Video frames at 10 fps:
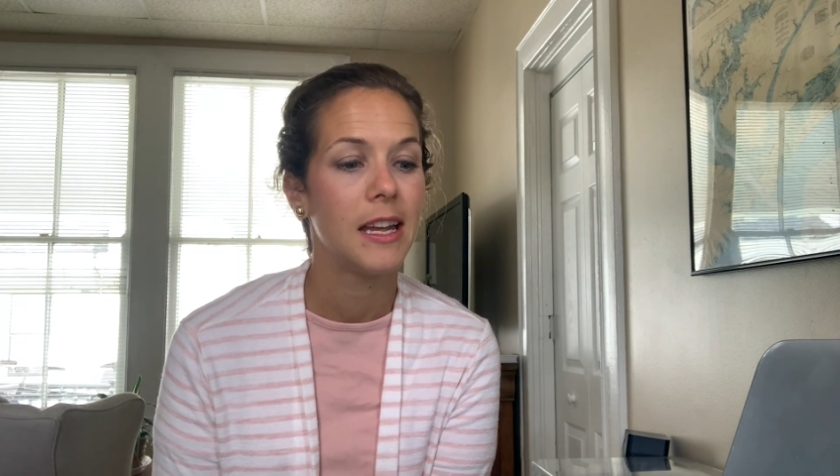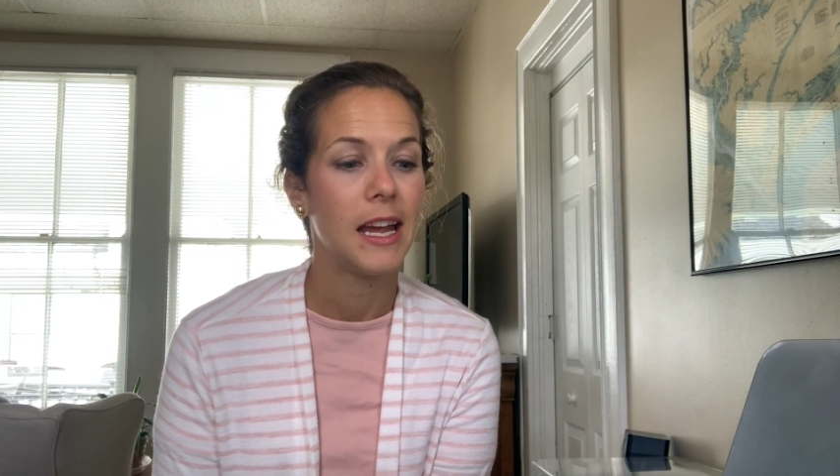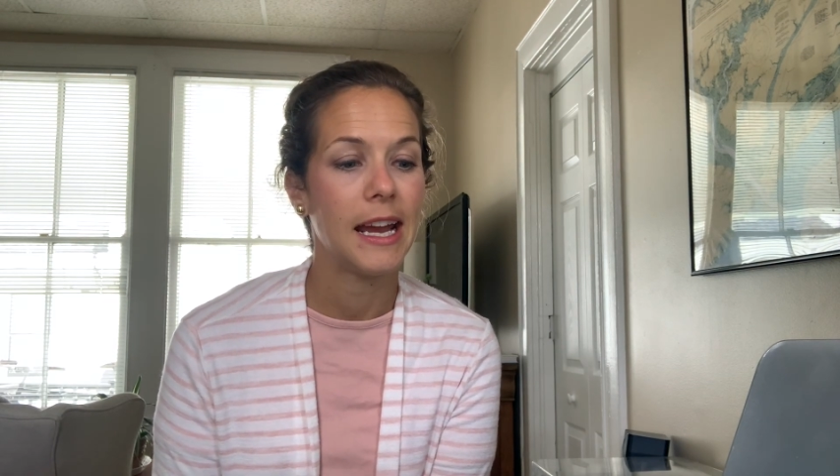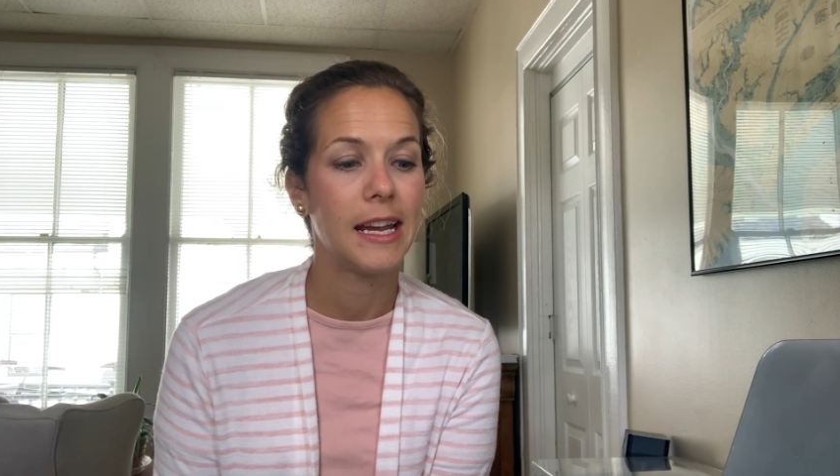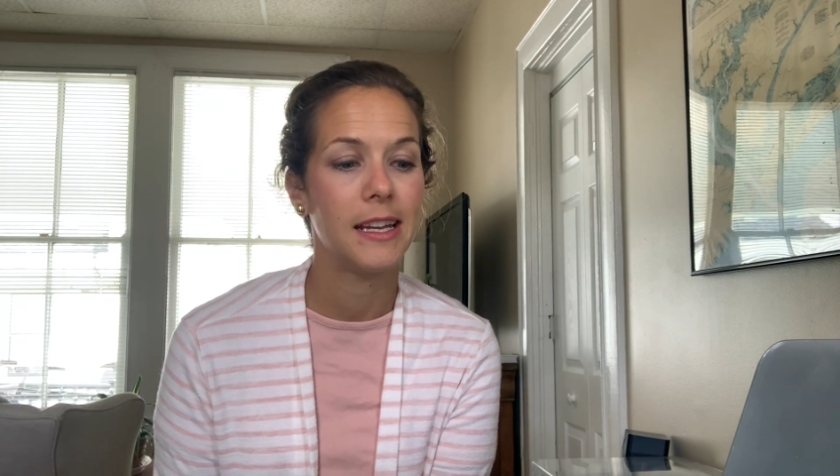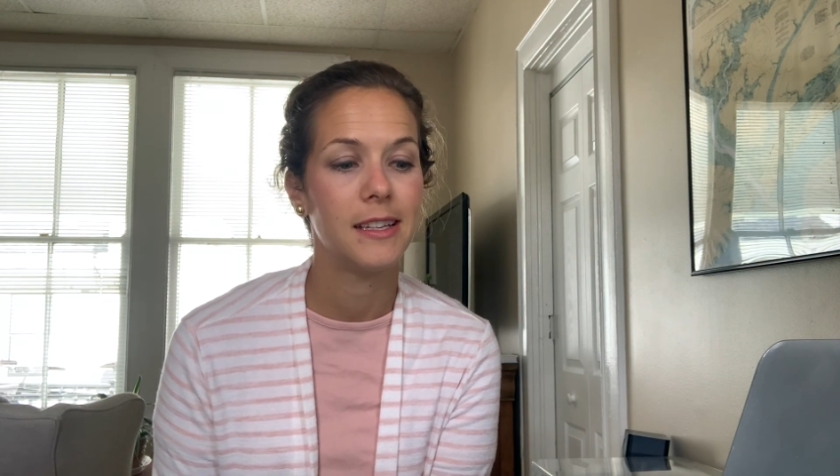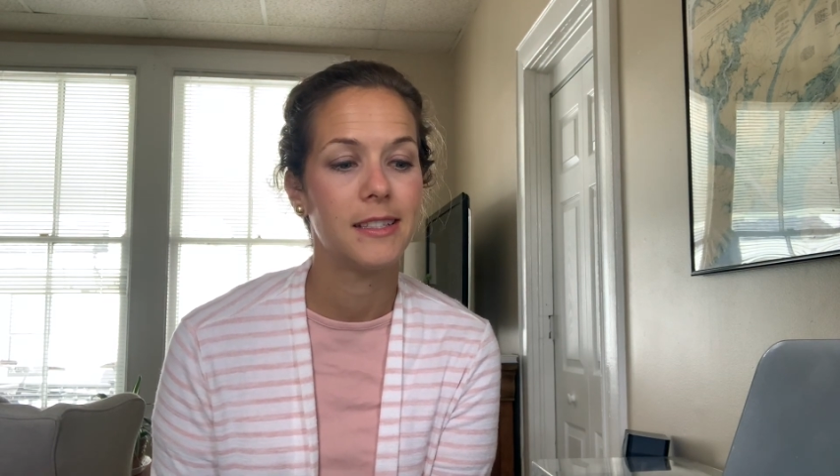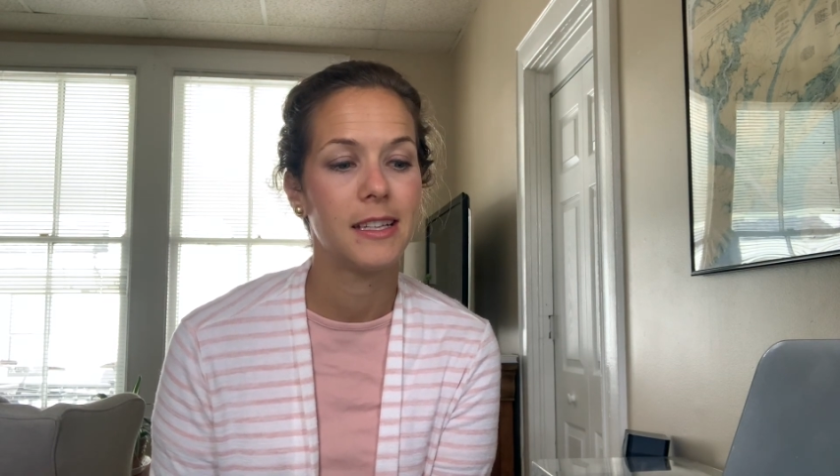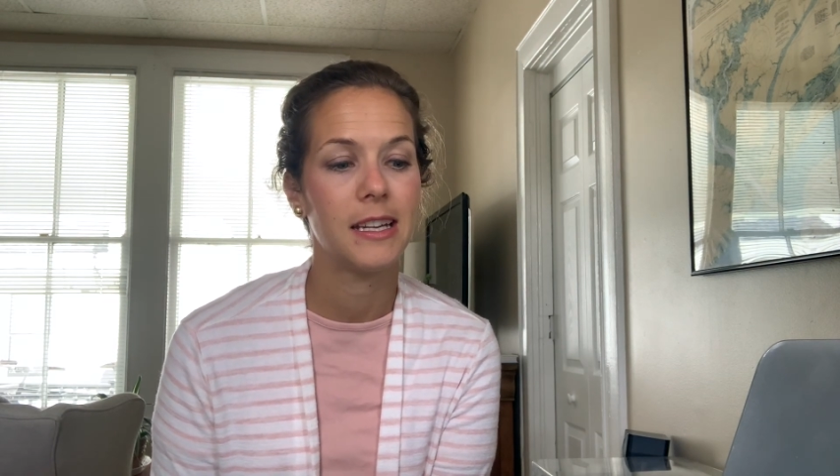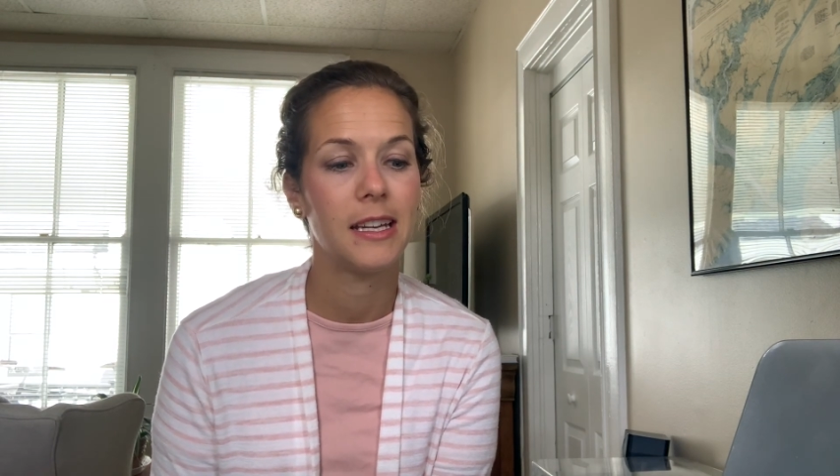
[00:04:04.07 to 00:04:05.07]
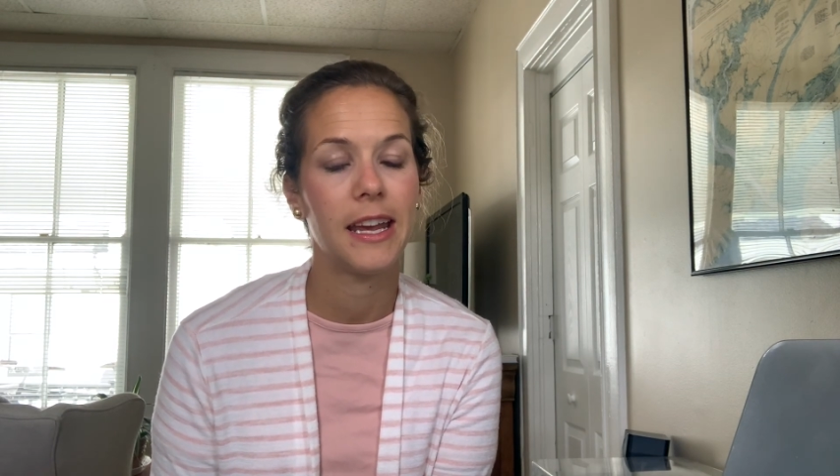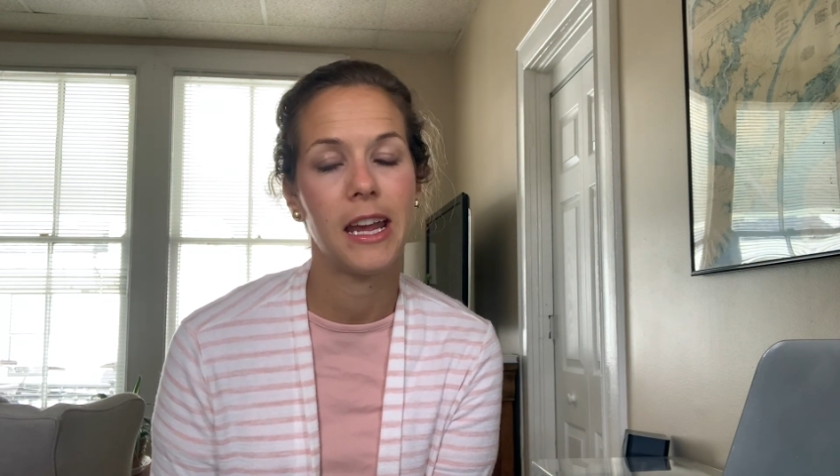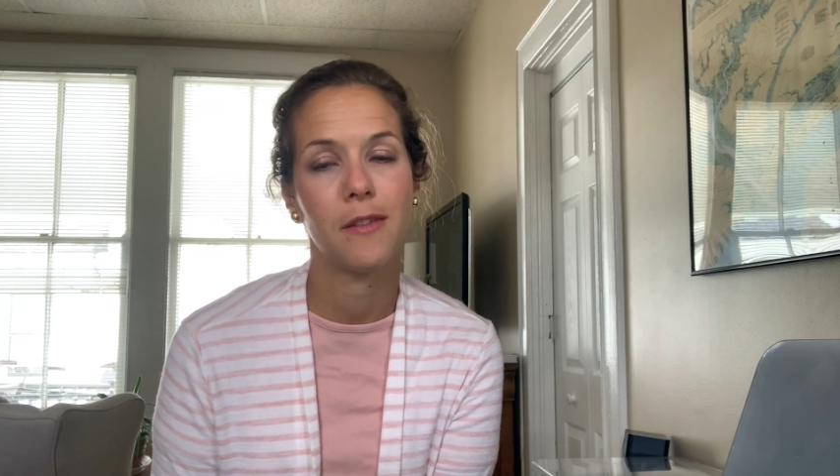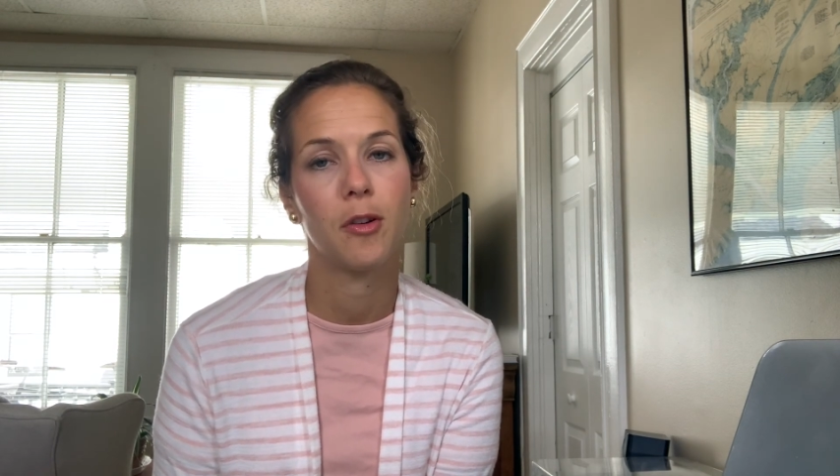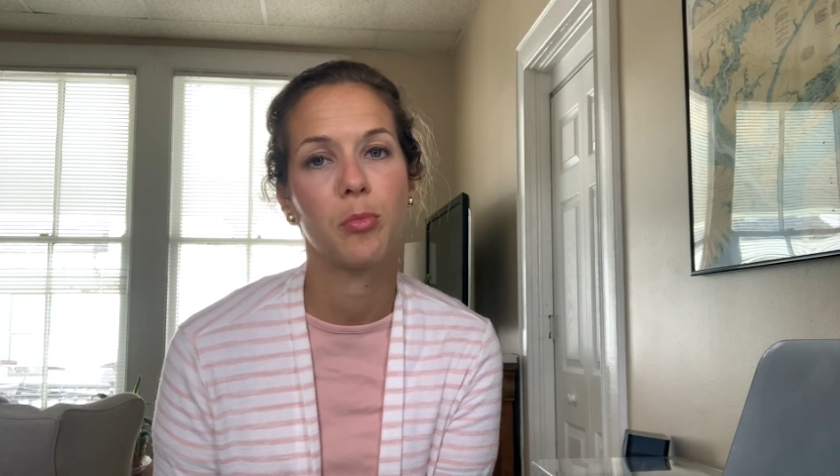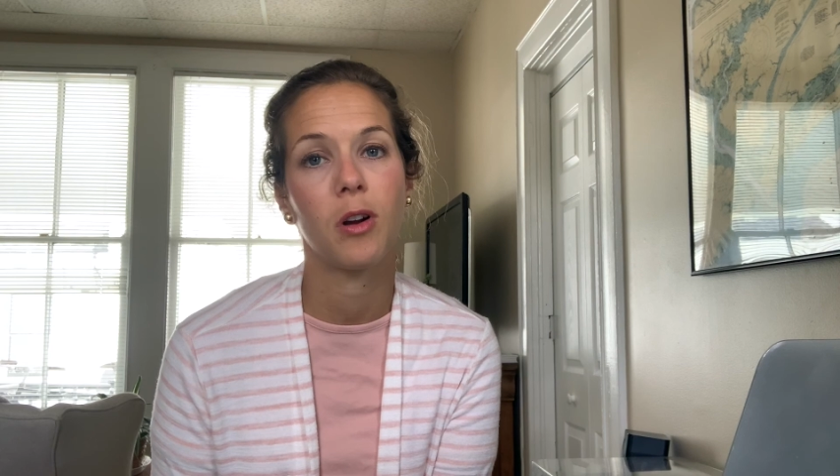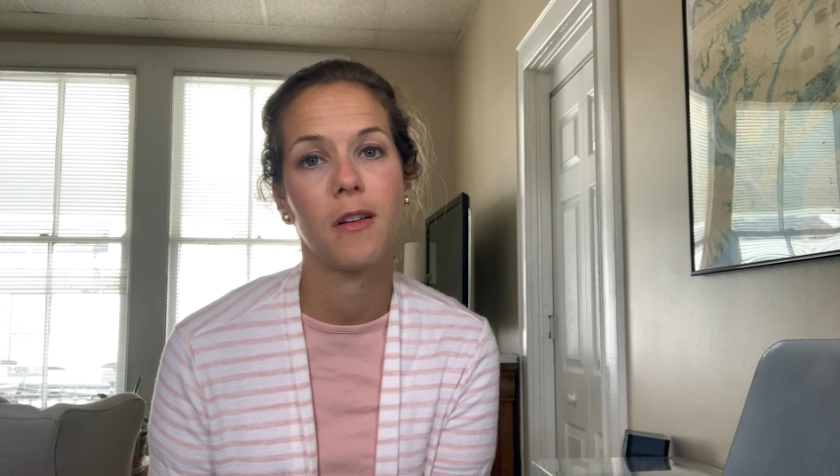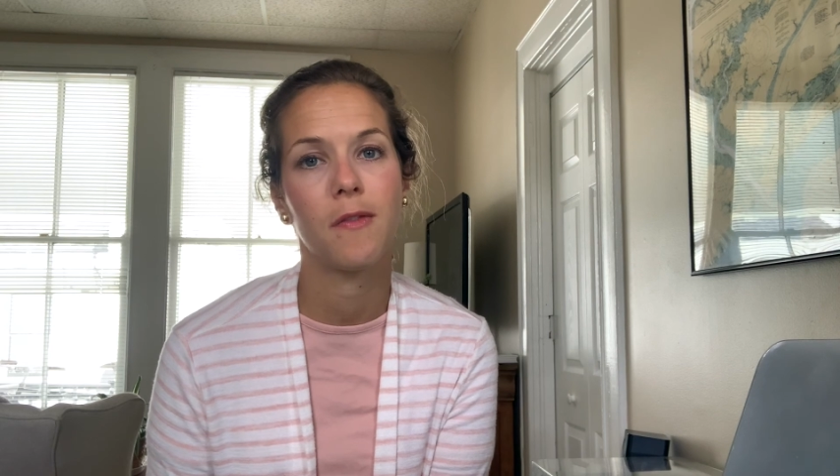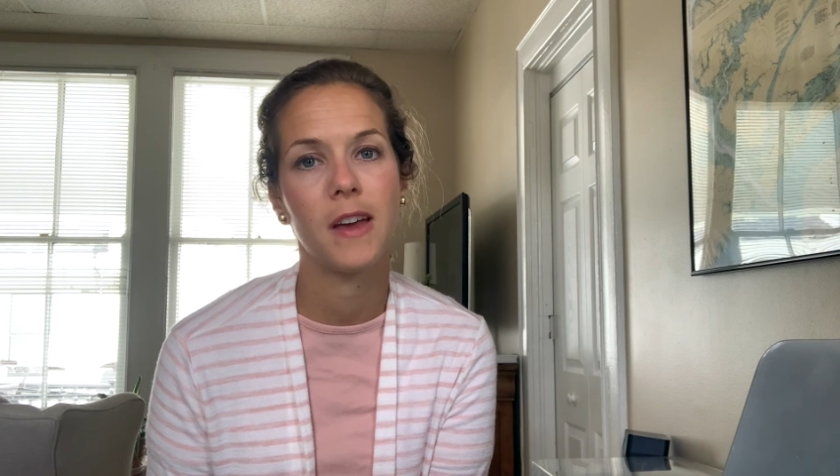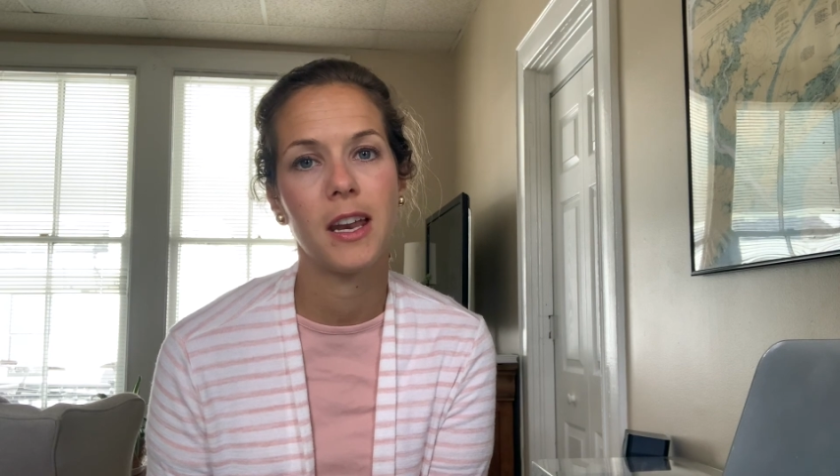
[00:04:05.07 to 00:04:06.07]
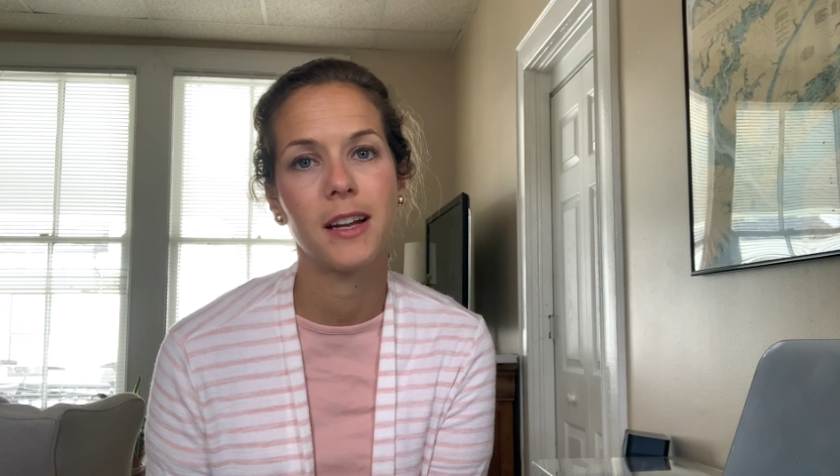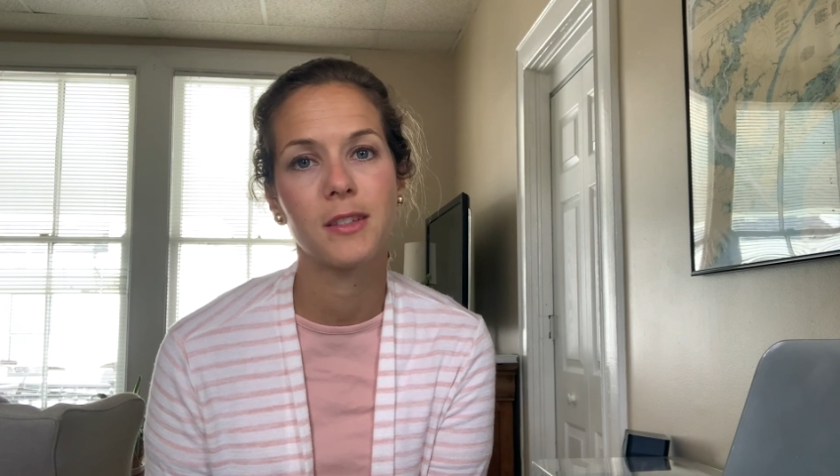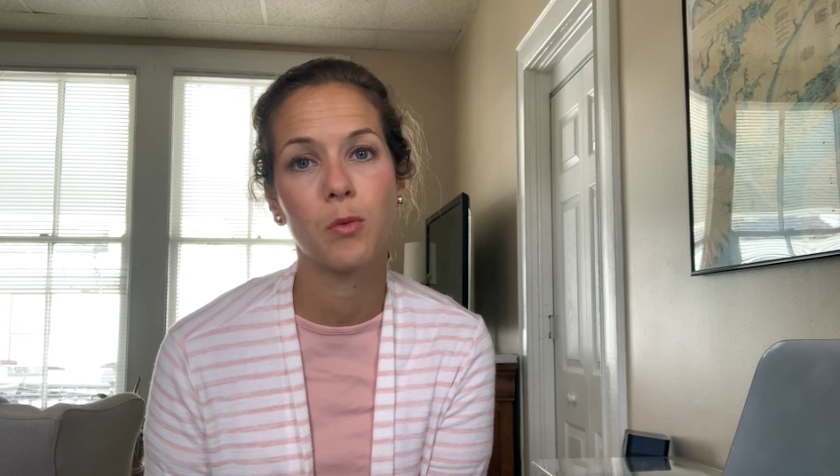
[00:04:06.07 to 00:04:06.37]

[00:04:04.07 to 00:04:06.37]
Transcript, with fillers: and he gave a prophetic